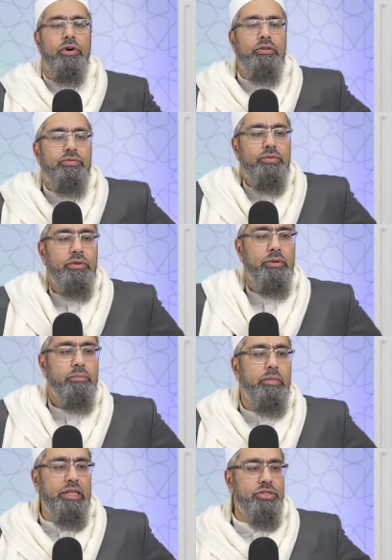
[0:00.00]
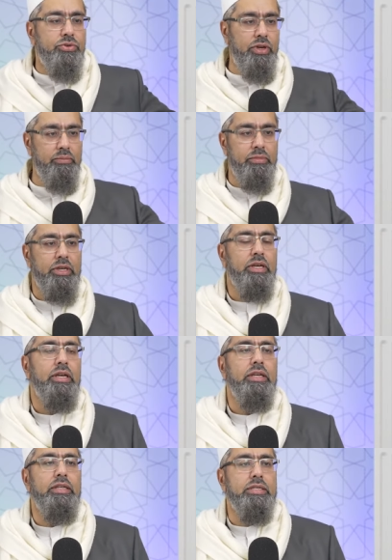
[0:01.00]
of mainstream
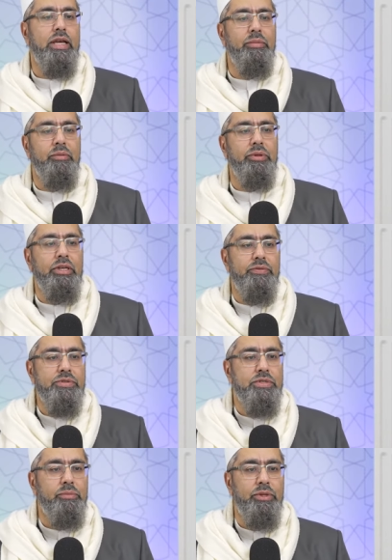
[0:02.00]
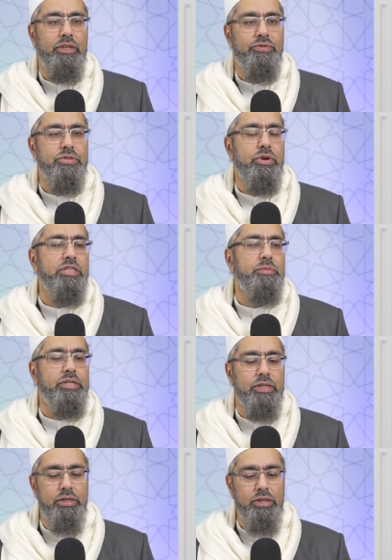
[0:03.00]
Islamic beliefs, the beliefs
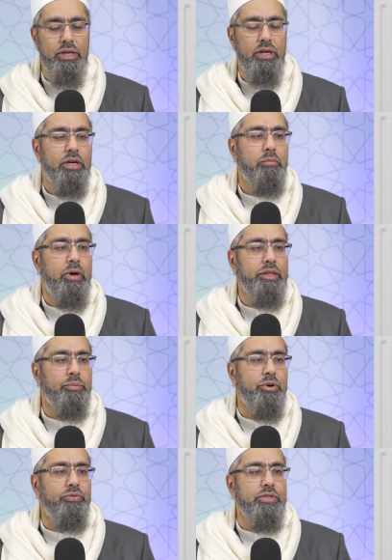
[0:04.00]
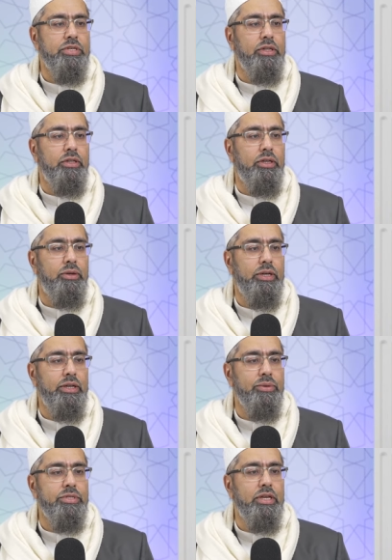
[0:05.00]
transmitted by the Prophet
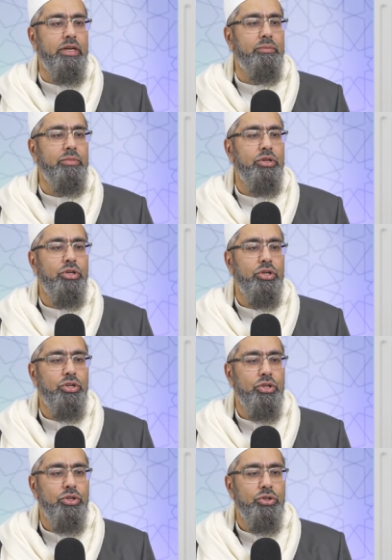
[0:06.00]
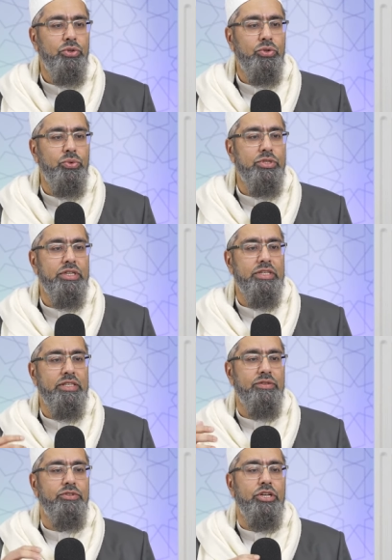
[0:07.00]
wasallam through
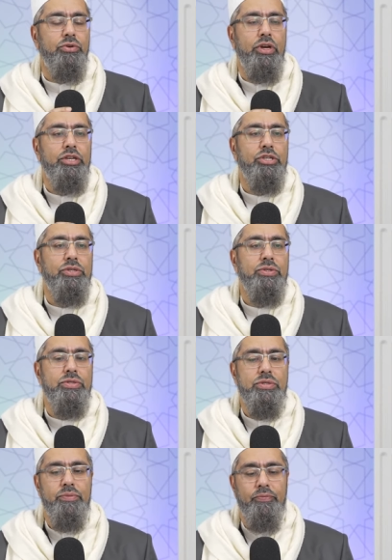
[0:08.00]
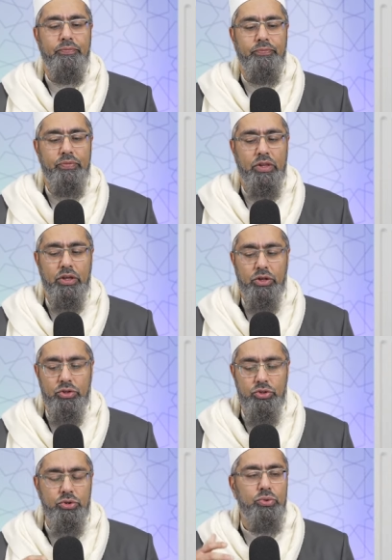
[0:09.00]
successive generations
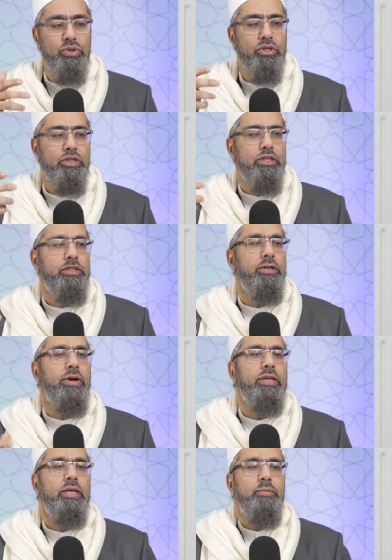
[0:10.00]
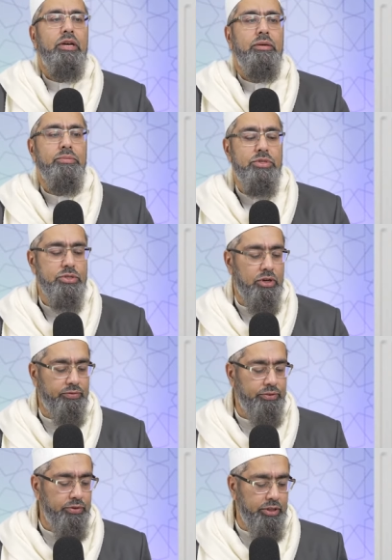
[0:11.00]
to the great imams
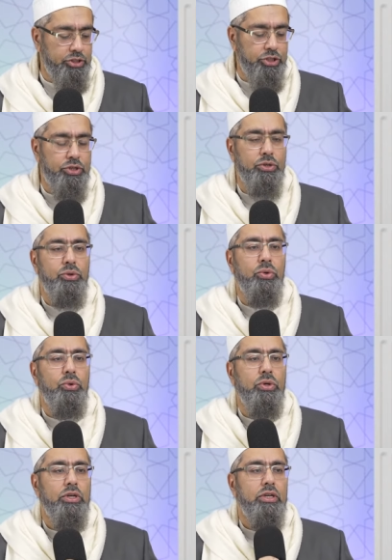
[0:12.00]
of the religion who